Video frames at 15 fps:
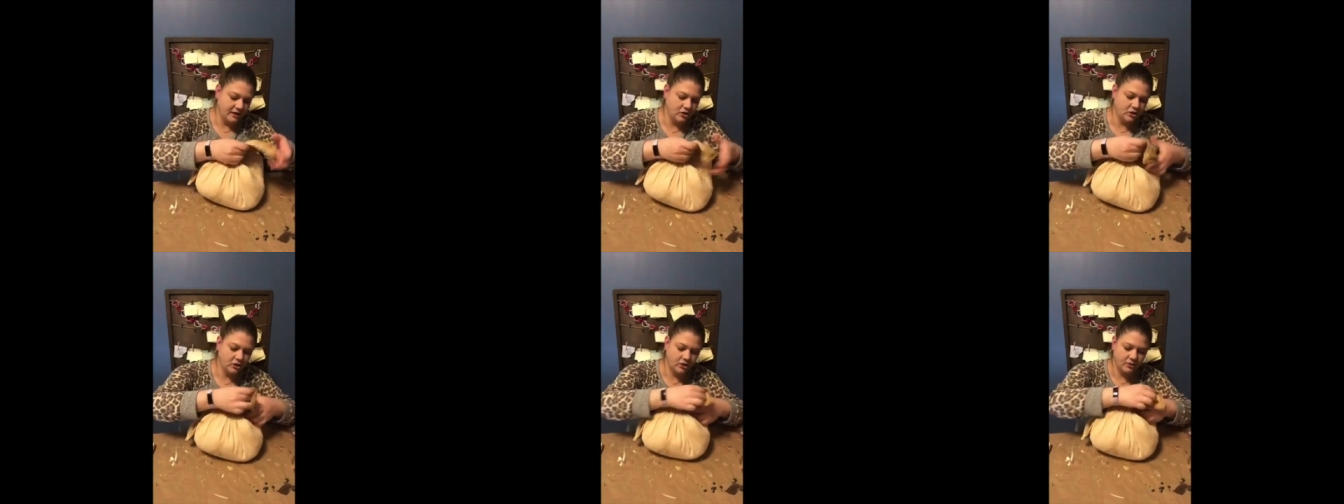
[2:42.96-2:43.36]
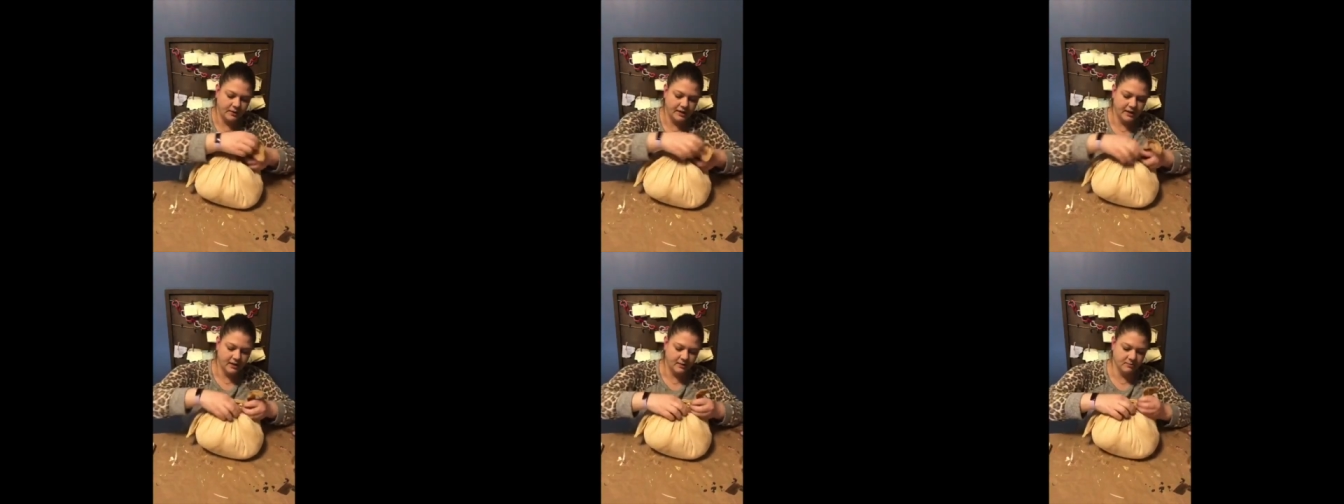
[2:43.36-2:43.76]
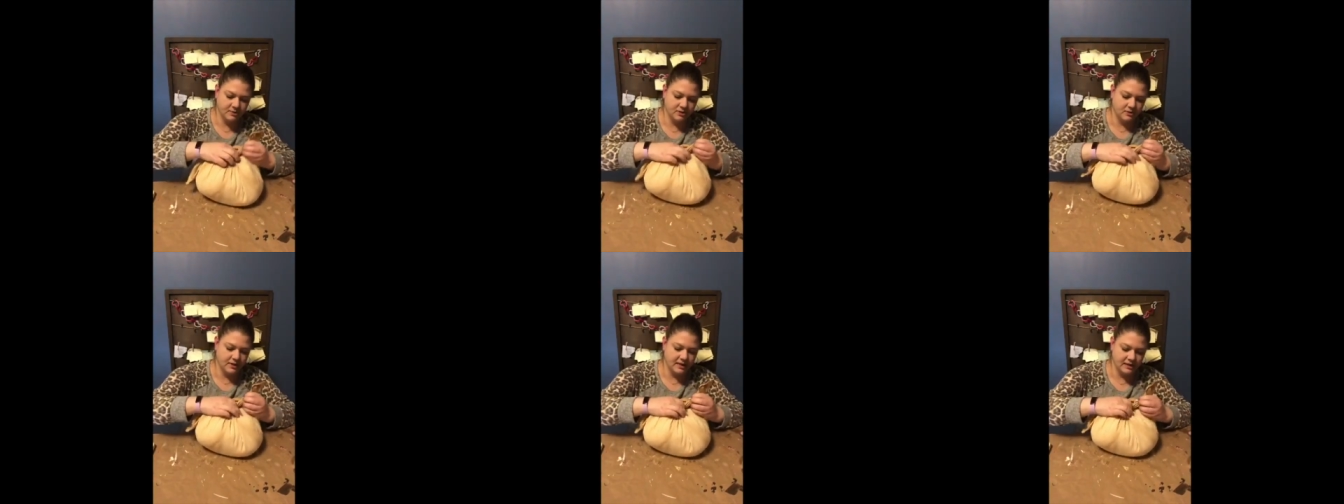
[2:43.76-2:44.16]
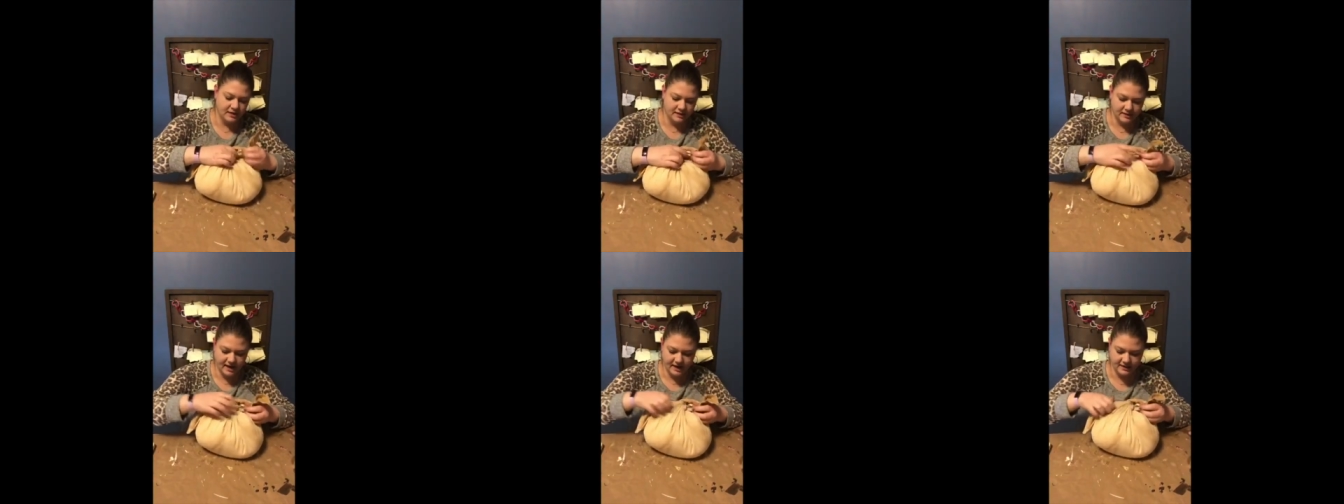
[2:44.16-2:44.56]
gluing him so
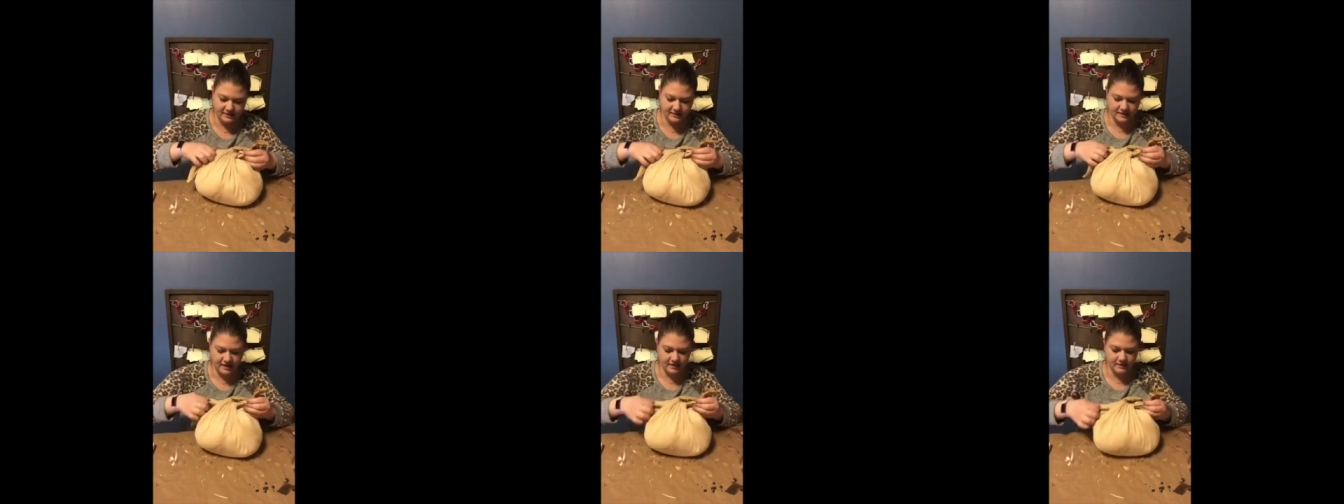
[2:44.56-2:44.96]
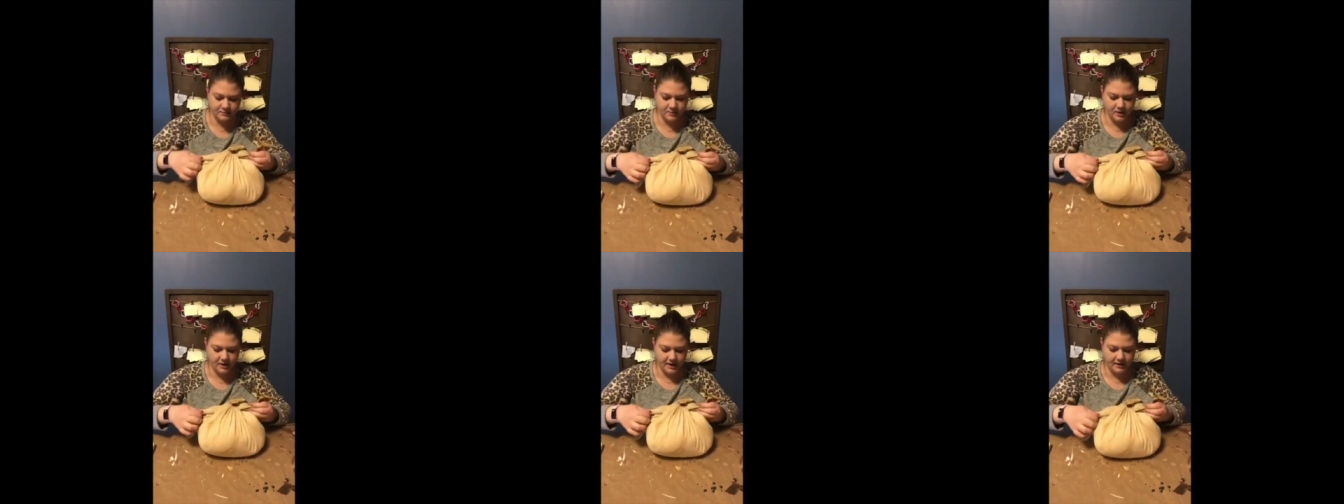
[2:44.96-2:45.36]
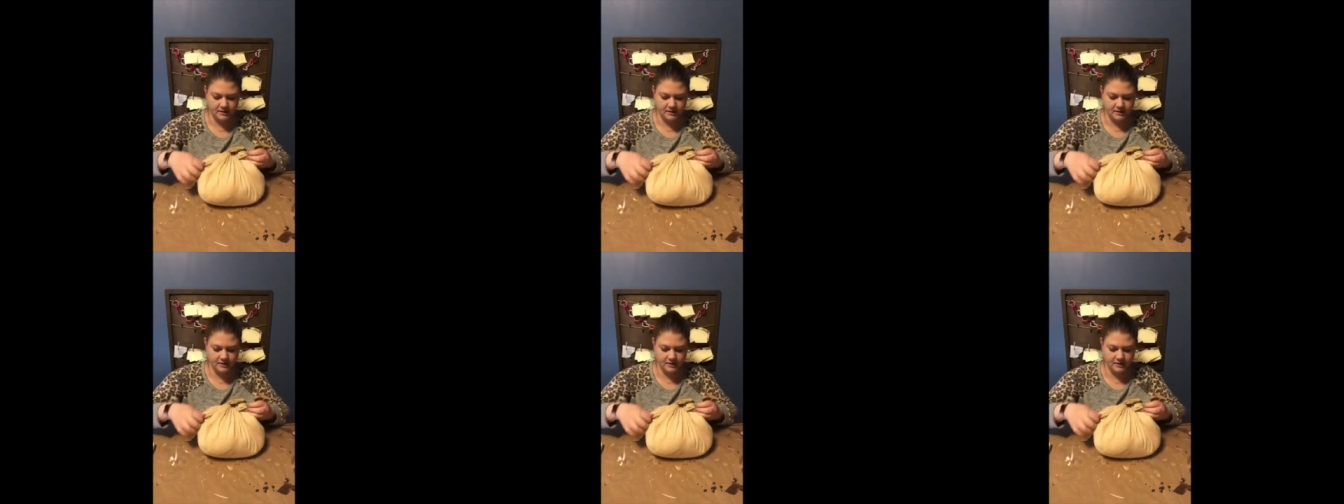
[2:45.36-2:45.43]
he kind of stays put.